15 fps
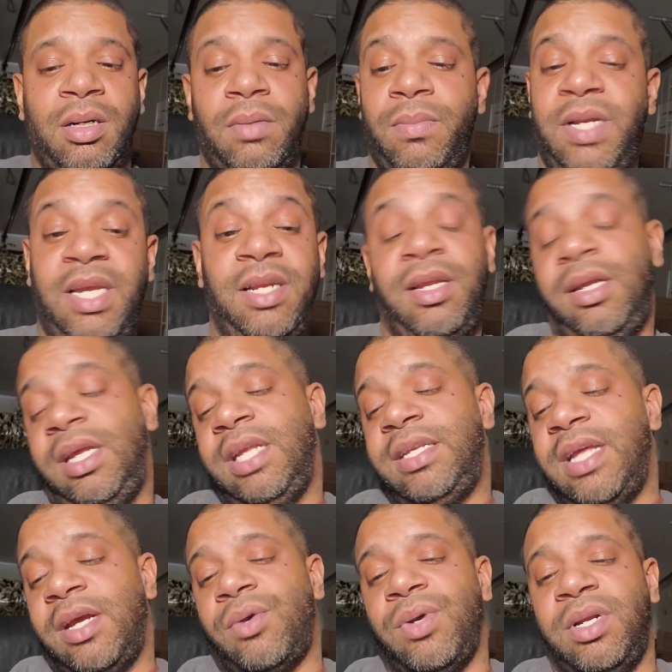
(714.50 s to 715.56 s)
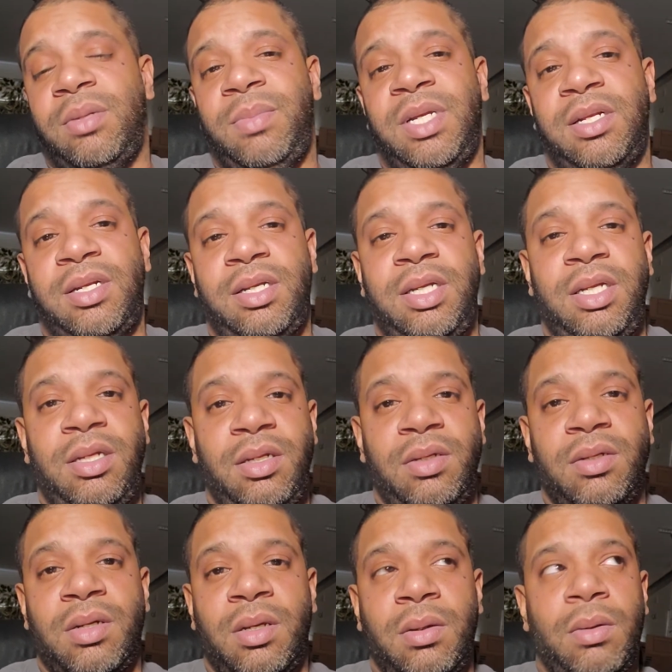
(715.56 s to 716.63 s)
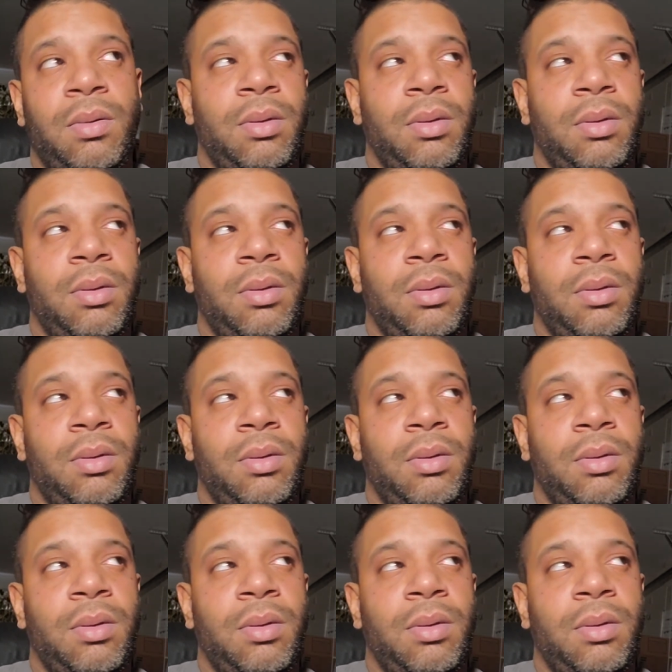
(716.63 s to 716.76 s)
he didn't get that credibility. You know.